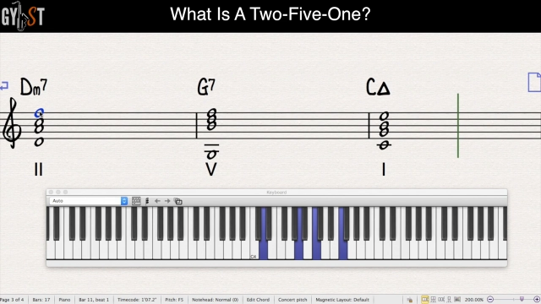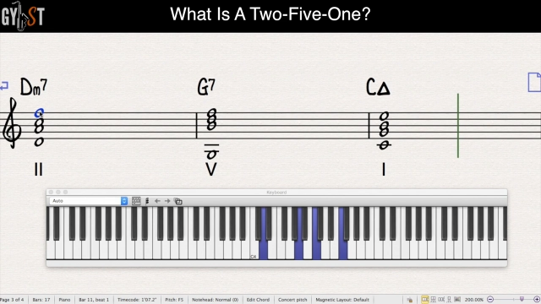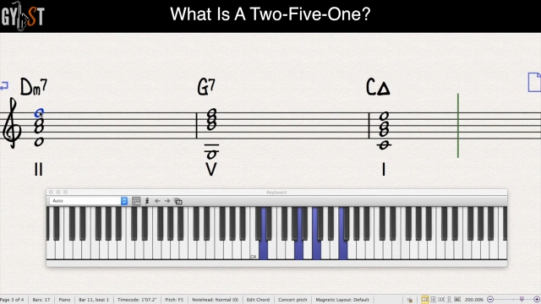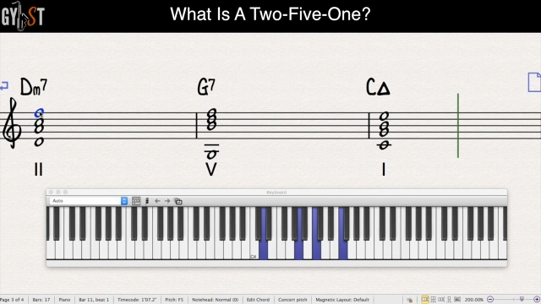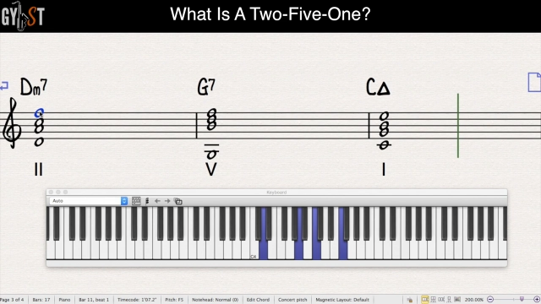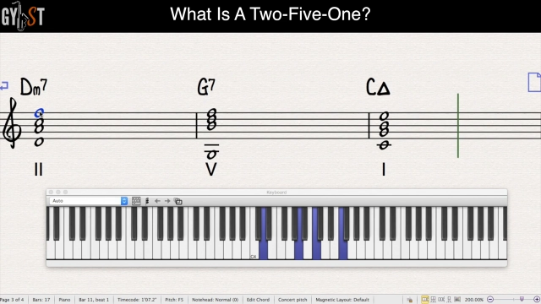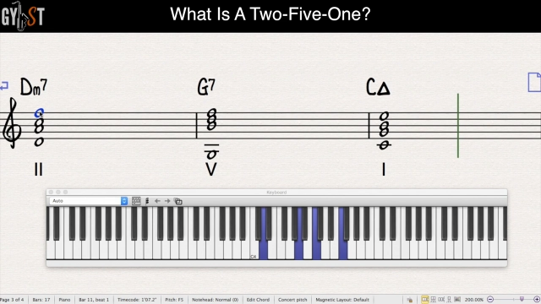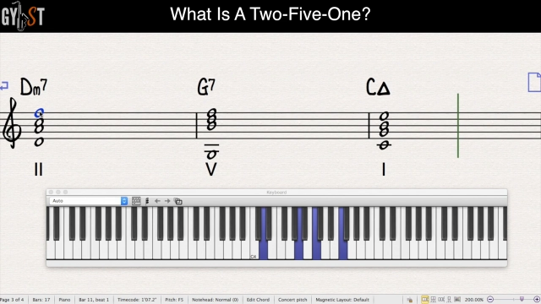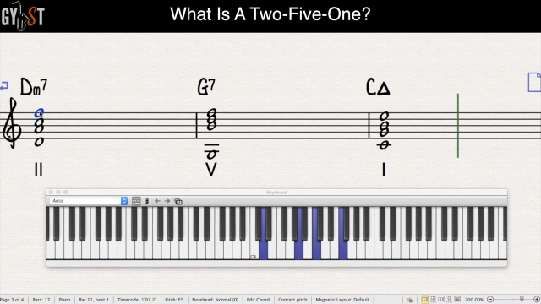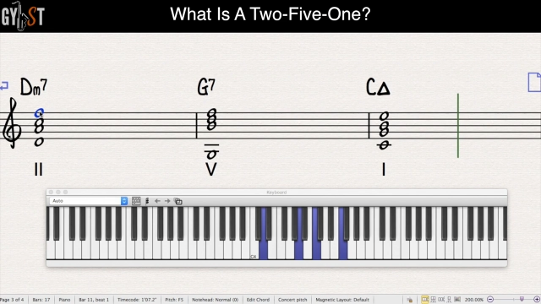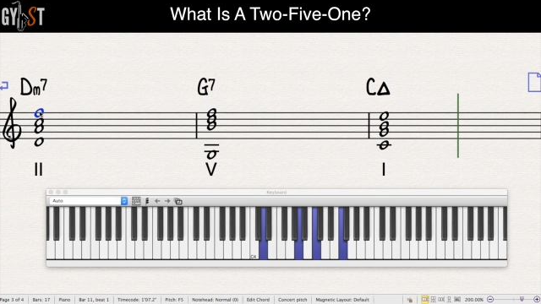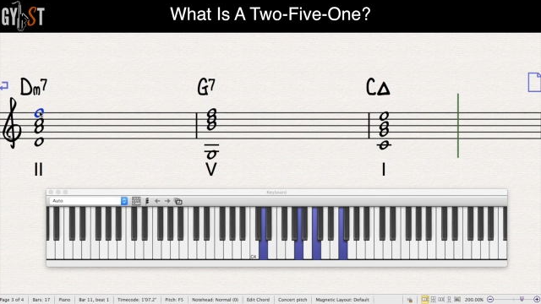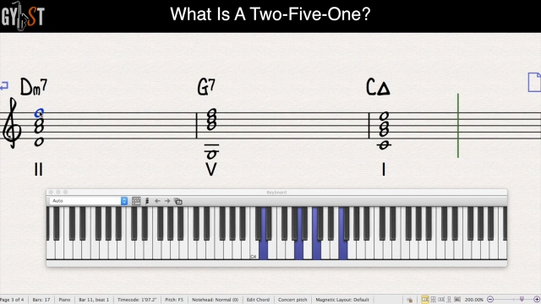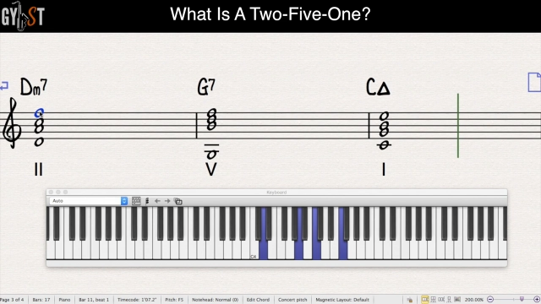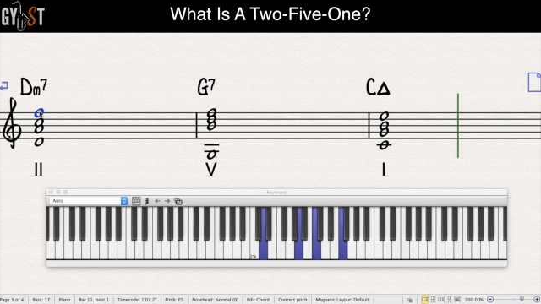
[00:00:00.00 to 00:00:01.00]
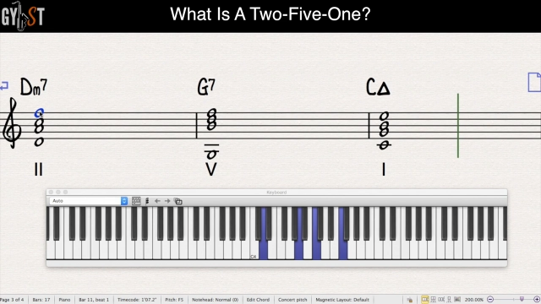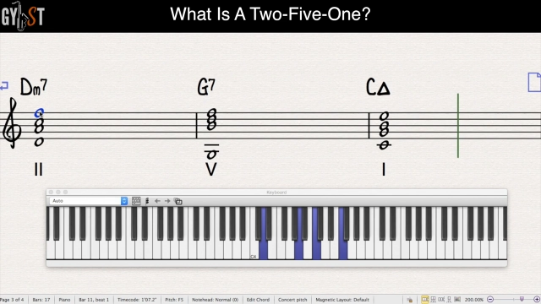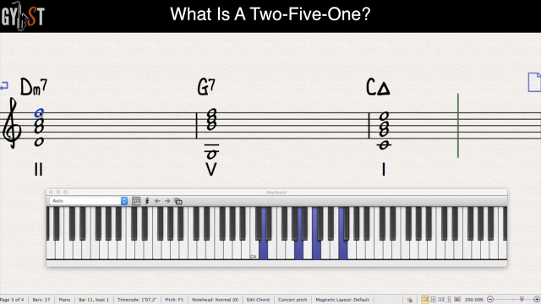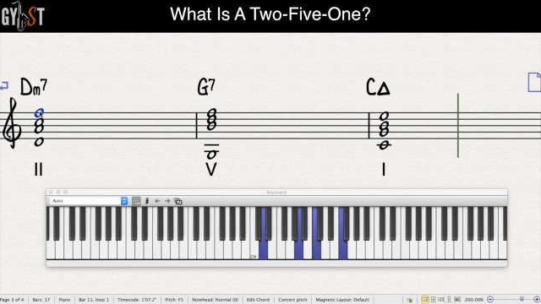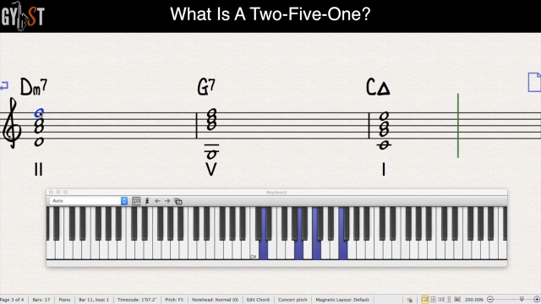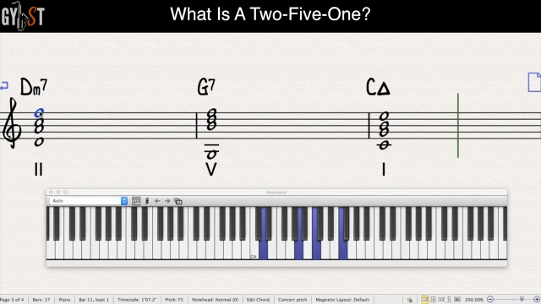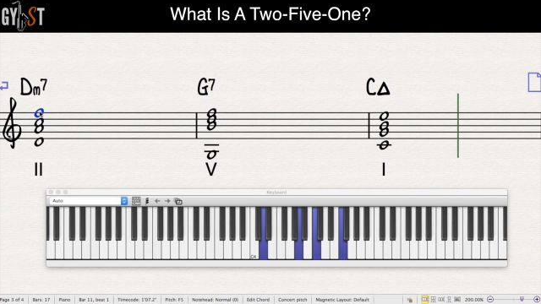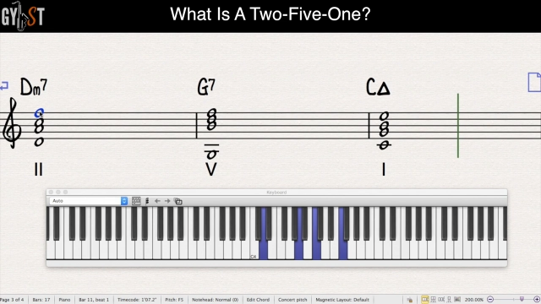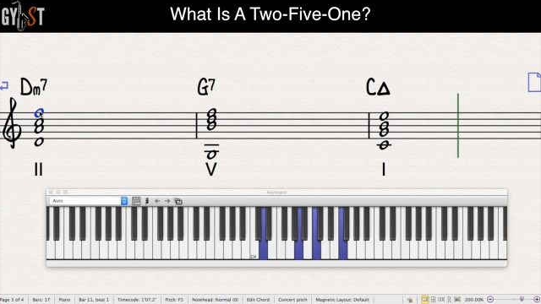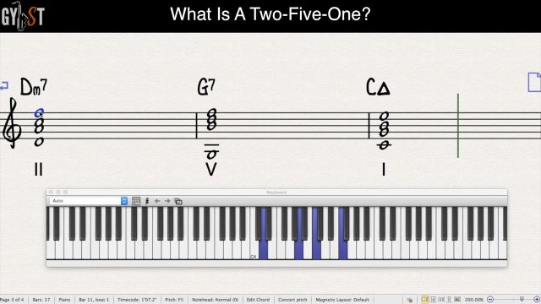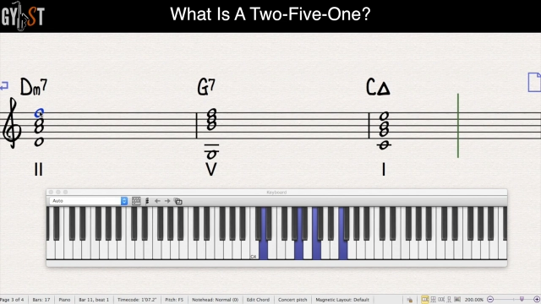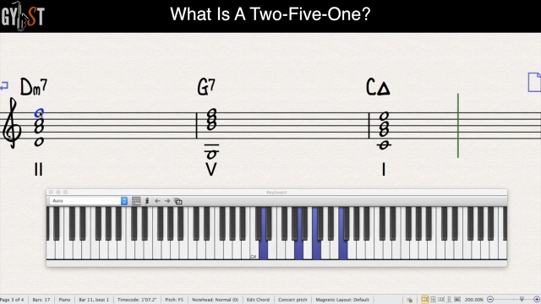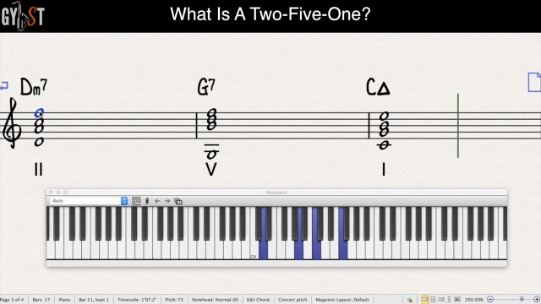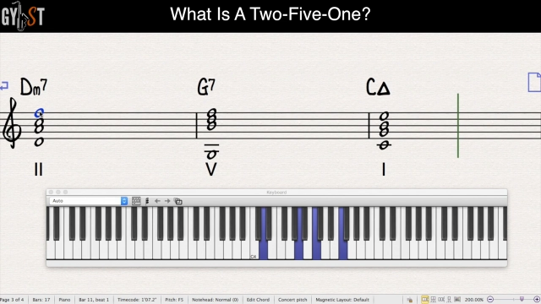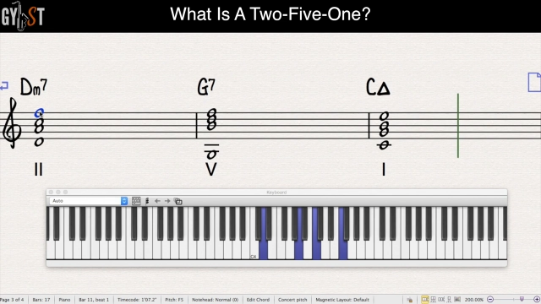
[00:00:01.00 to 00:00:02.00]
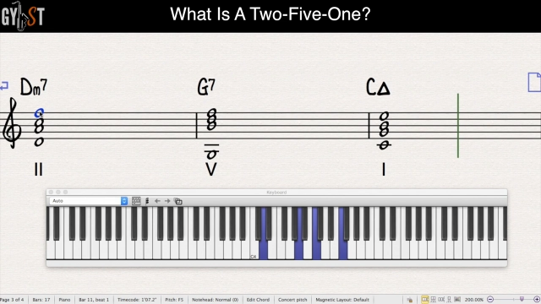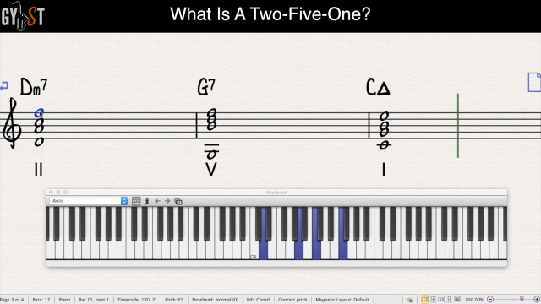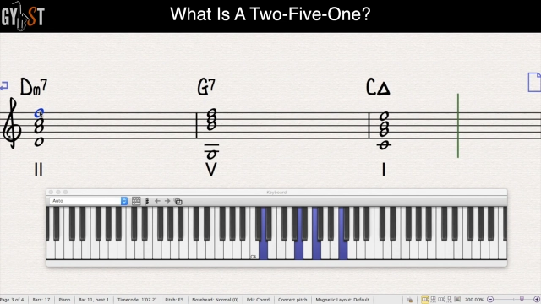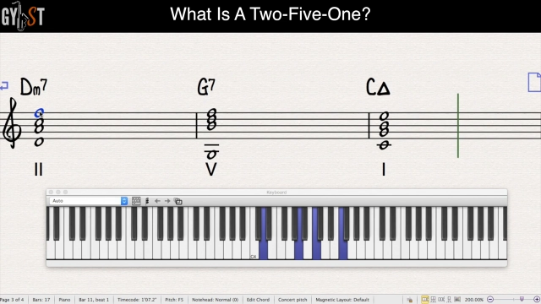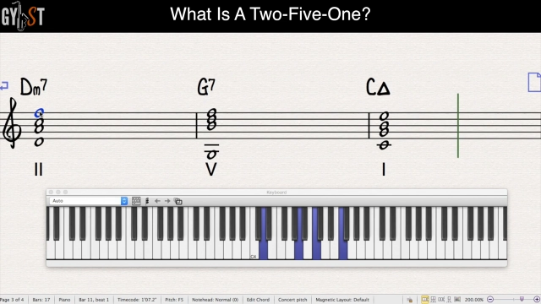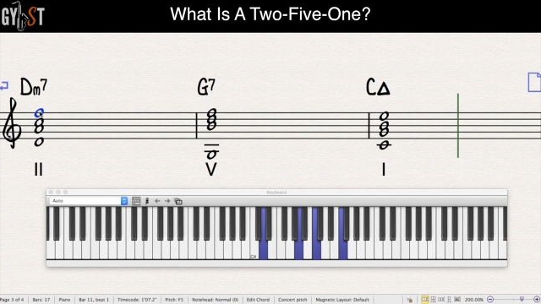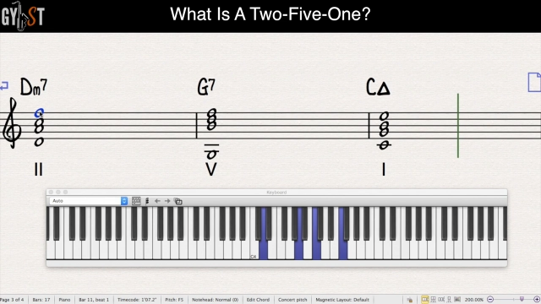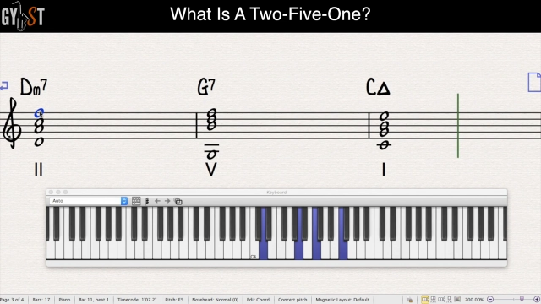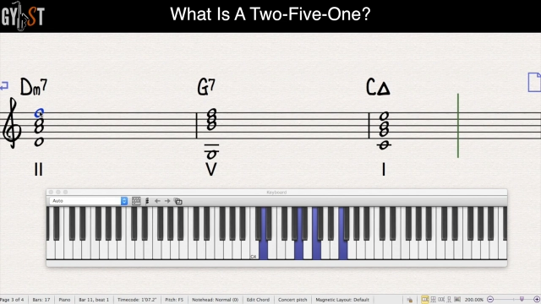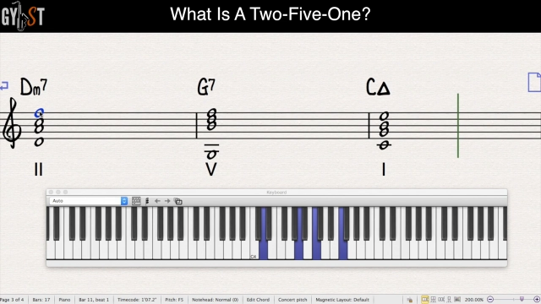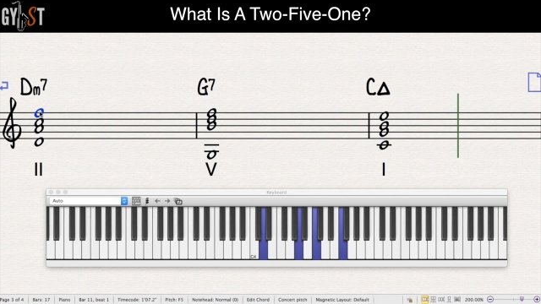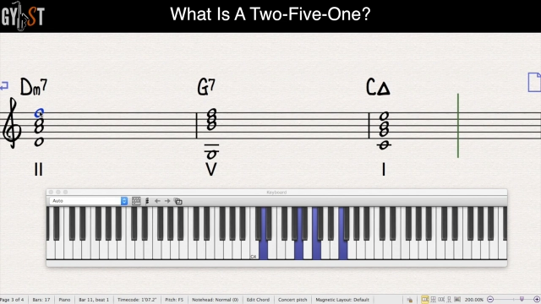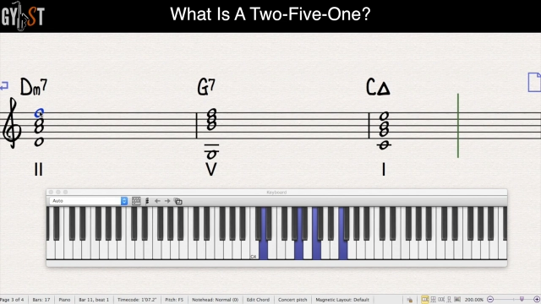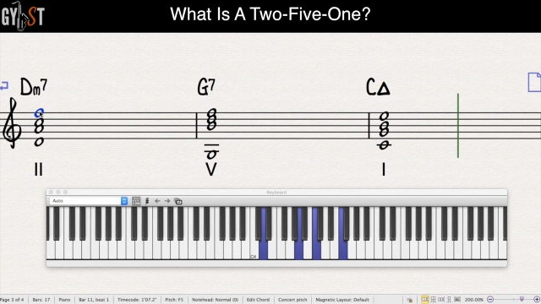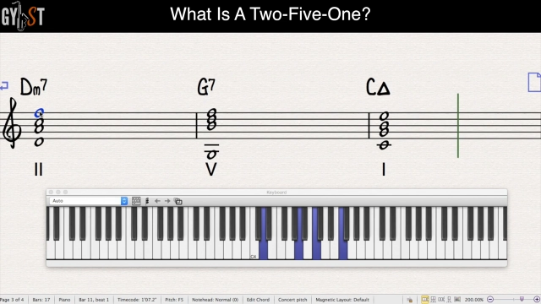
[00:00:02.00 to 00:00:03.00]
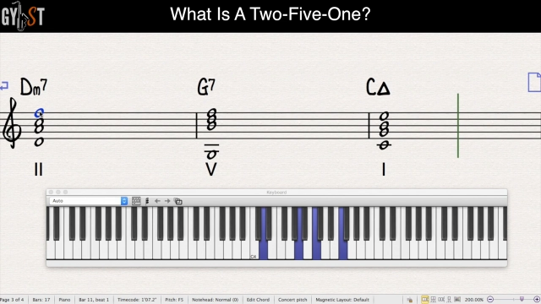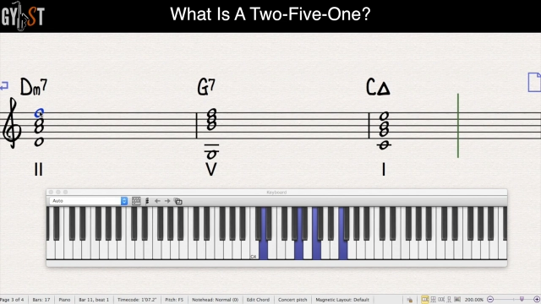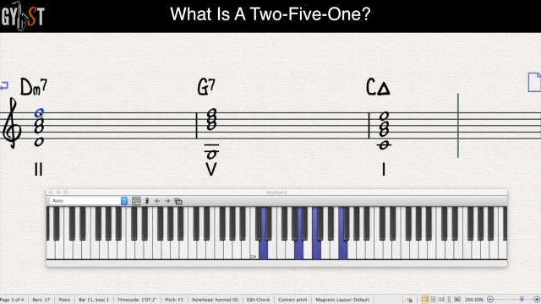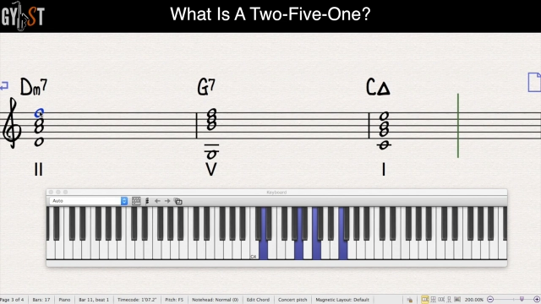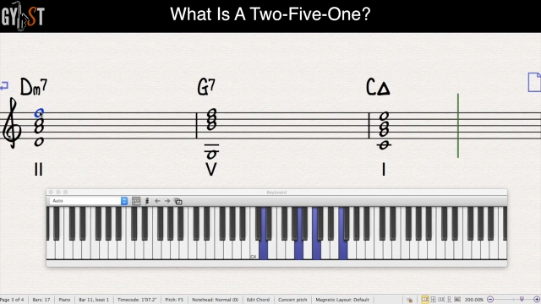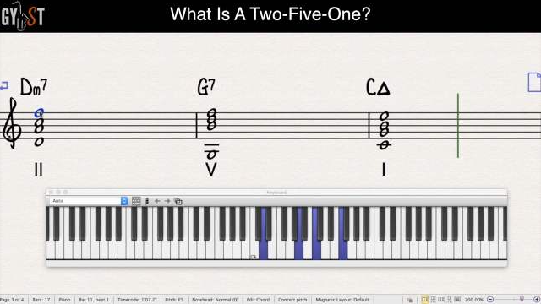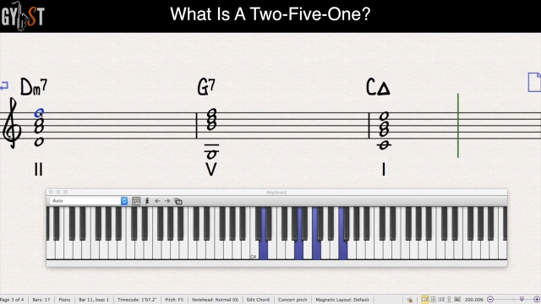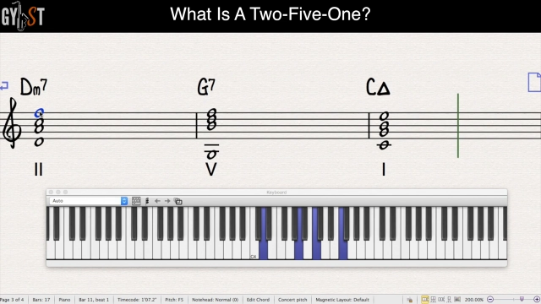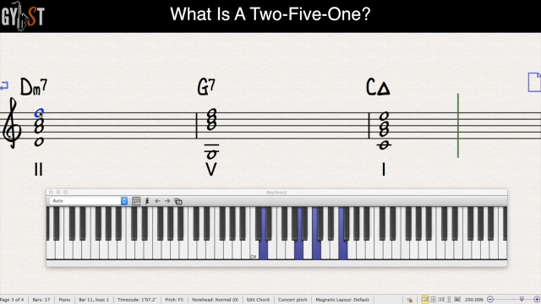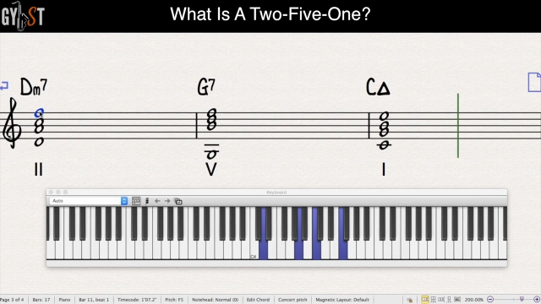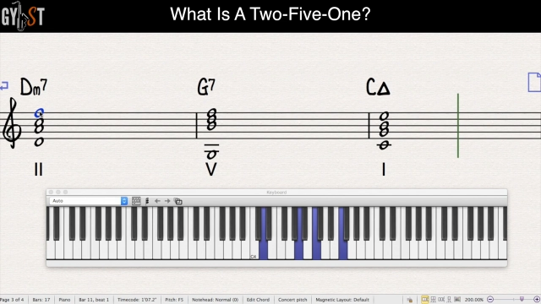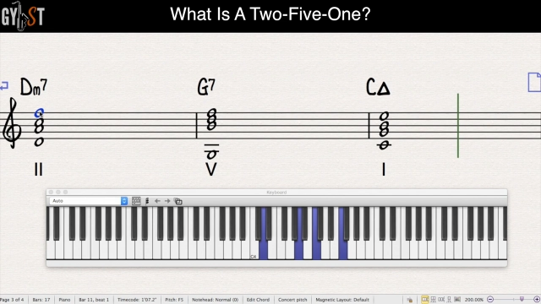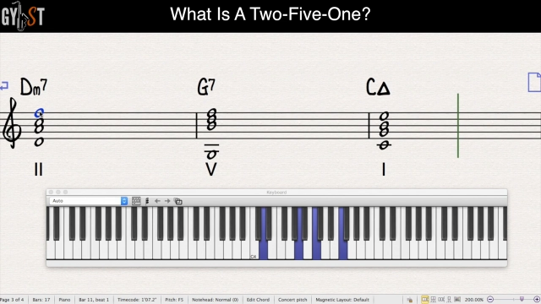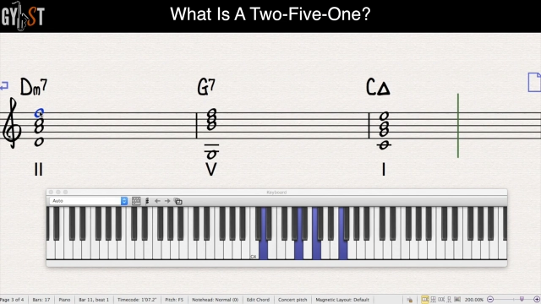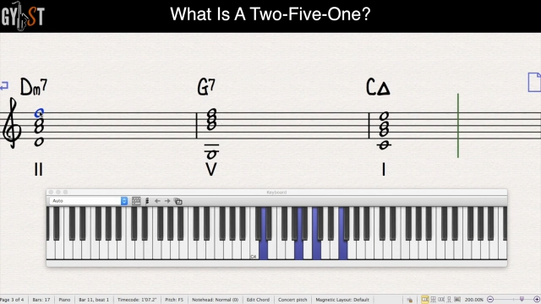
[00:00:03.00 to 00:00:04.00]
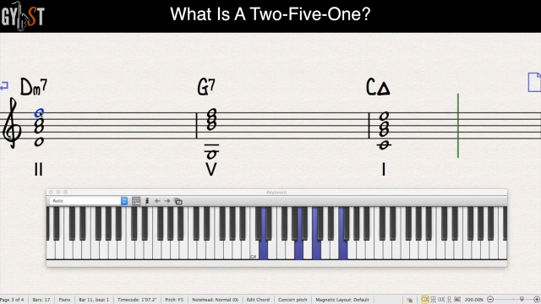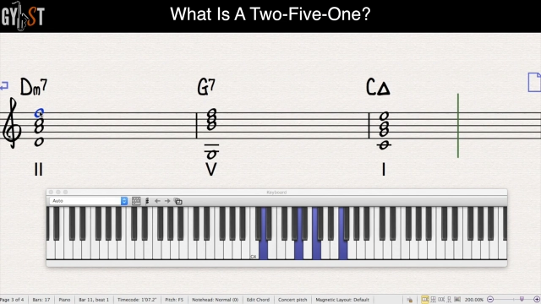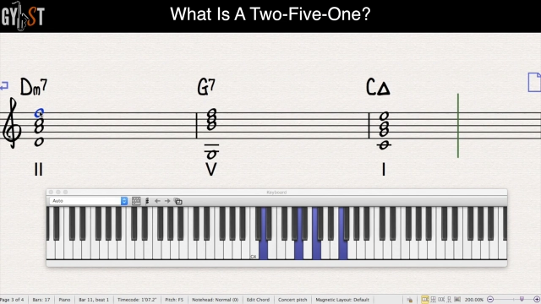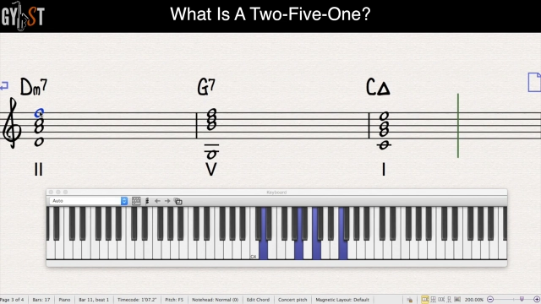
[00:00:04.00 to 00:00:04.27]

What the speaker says: No face is visible, so there are no lips to read.